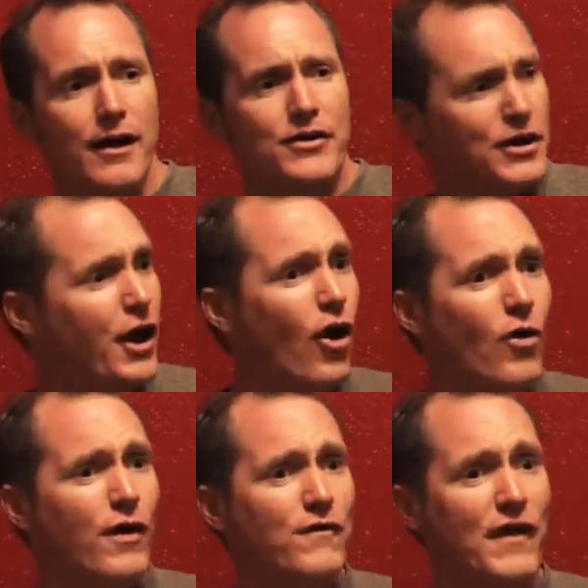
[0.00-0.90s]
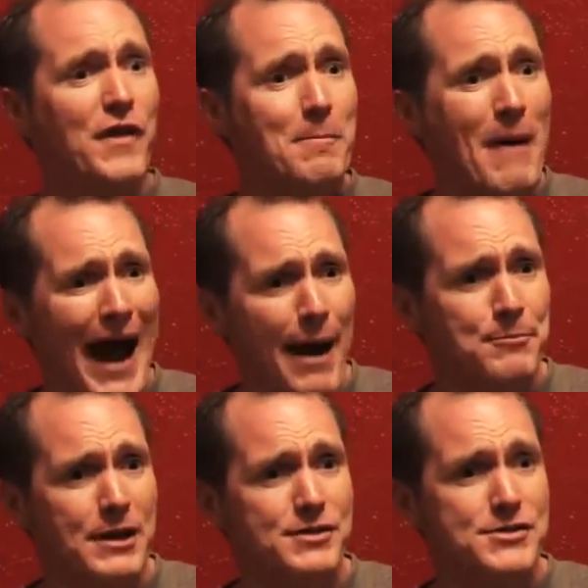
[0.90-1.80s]
Do you know that the
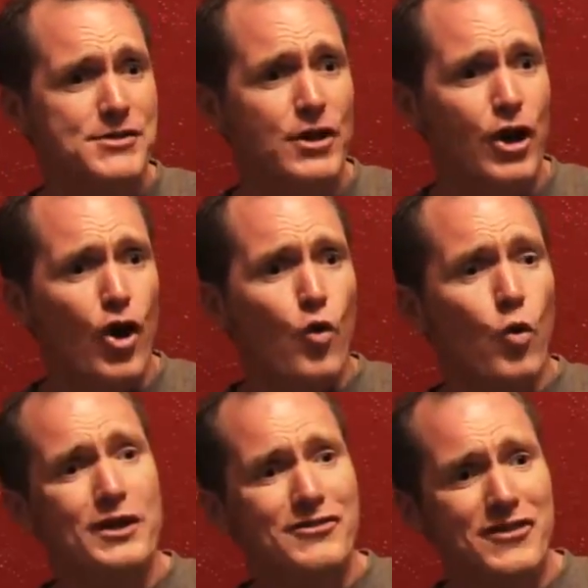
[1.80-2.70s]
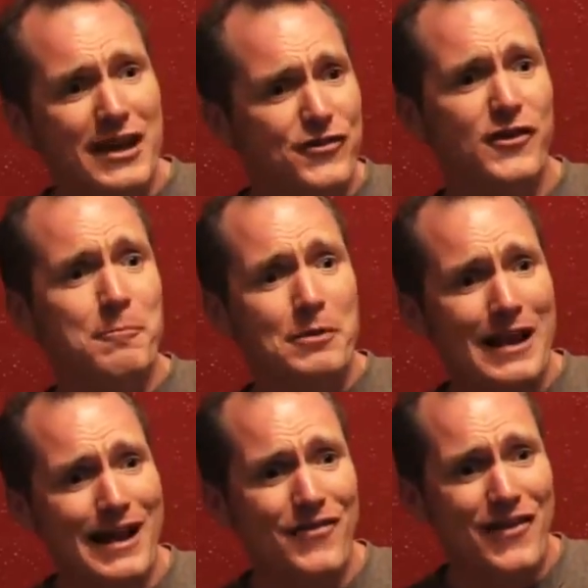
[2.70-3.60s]
Baptists would
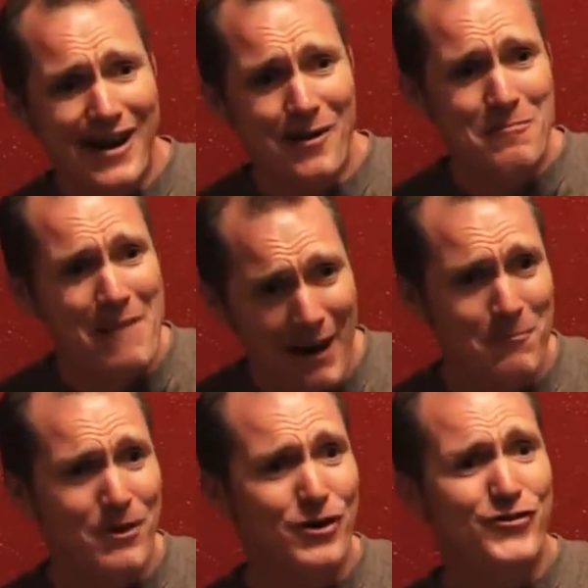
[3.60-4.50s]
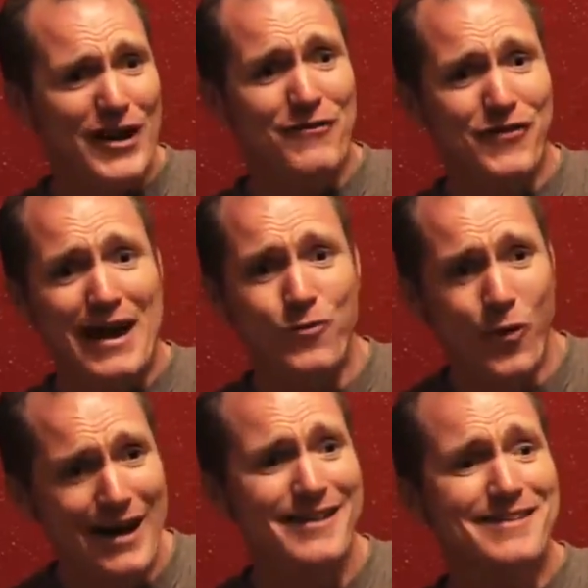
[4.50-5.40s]
discipline their members if they
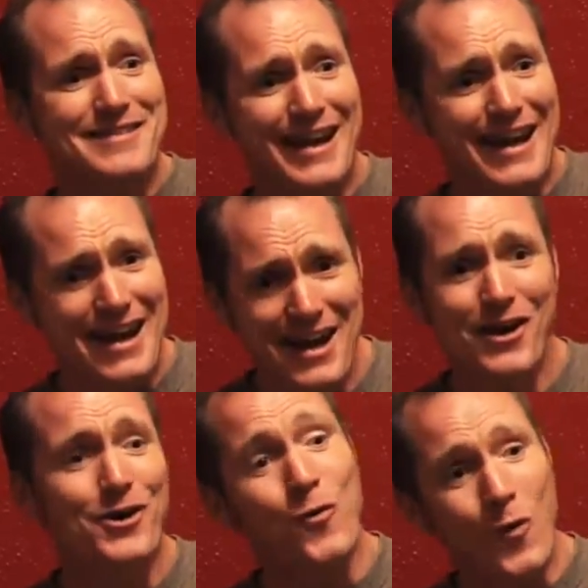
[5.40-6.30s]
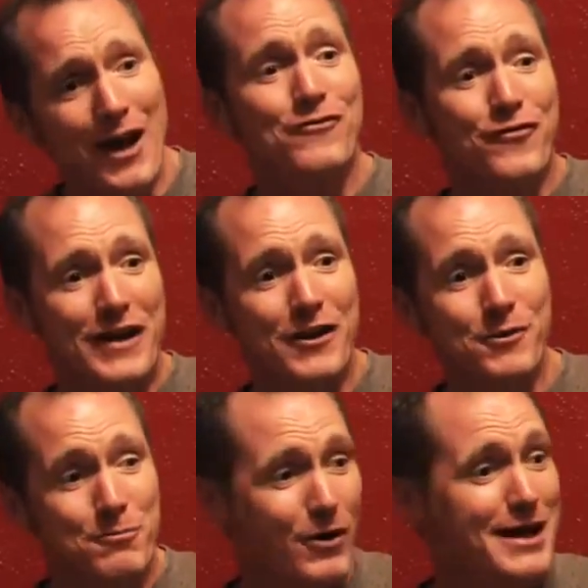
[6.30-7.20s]
went to hear
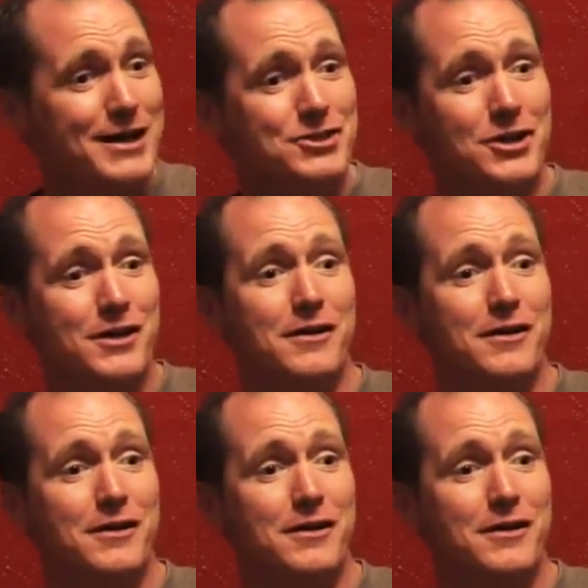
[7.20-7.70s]
Whitefield preach?